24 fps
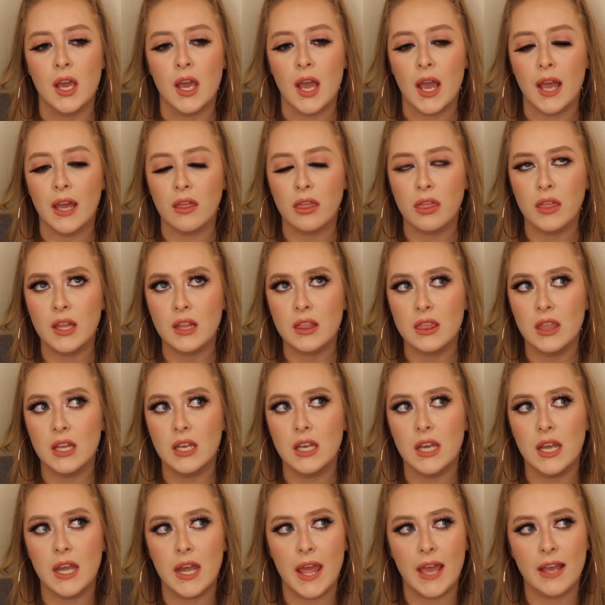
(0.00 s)
I think the
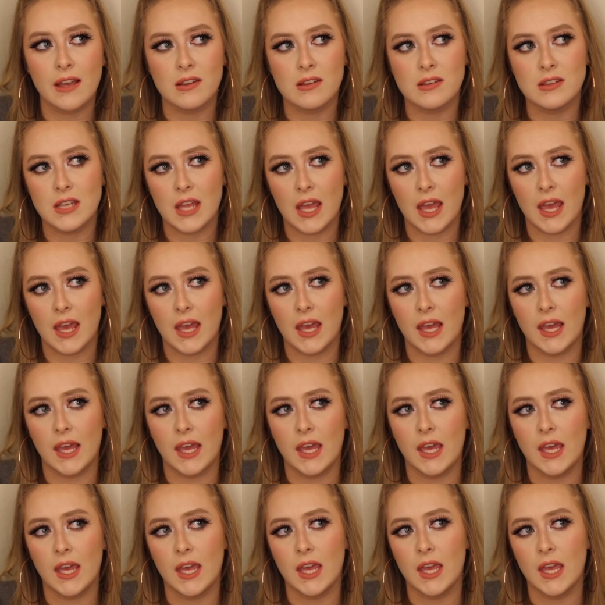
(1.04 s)
next day